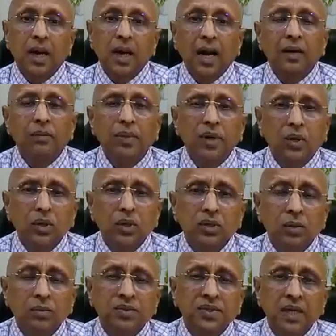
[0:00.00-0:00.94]
And because
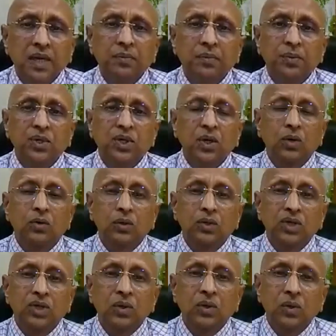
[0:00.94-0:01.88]
of sleep,
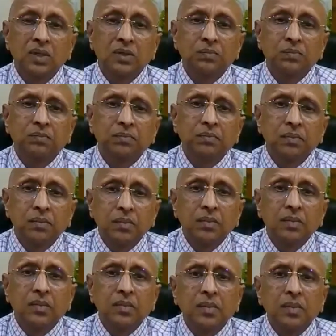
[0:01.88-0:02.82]
she was
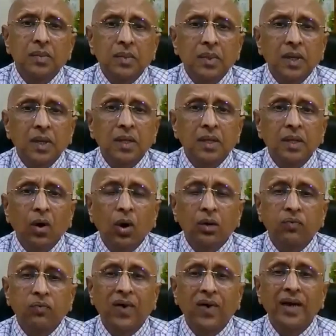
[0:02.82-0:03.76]

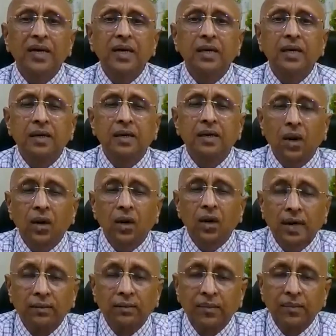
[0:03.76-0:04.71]
not
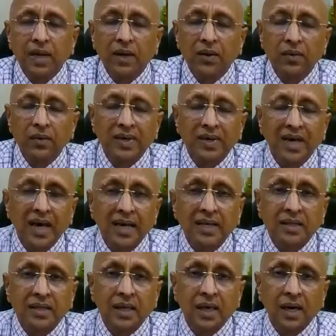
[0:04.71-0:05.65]
behaving
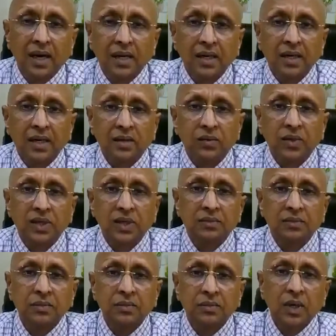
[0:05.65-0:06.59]
like earlier was.
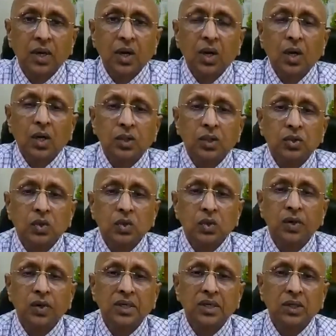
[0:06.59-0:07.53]
So
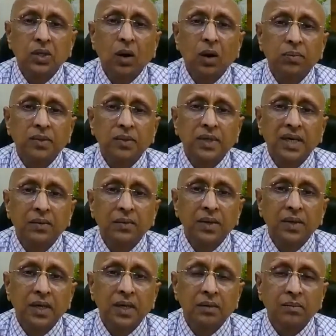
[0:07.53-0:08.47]
we stopped
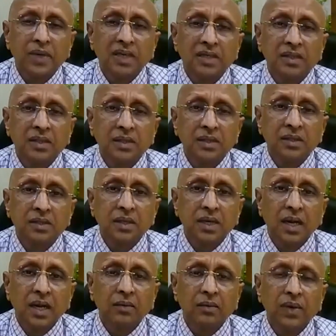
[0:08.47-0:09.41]
giving her medicines.
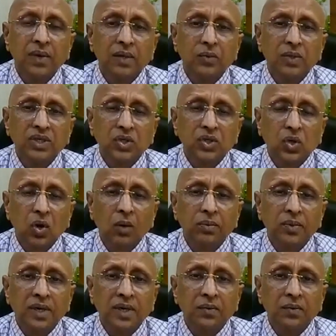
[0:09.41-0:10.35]
And when we
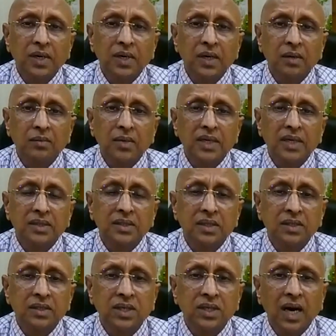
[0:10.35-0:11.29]
stopped giving her
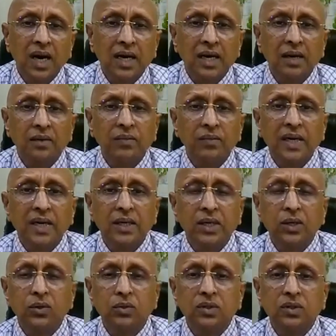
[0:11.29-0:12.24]
medicine, she again went
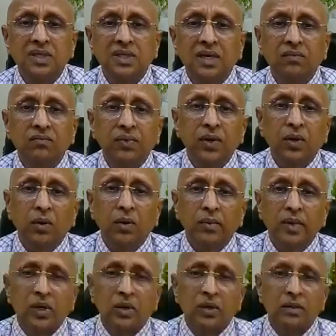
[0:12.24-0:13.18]
into the same
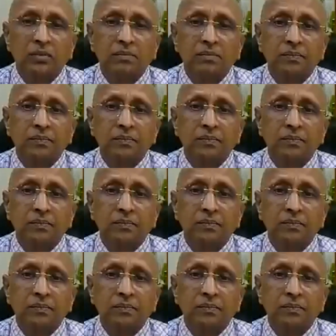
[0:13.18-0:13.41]
phenomenon.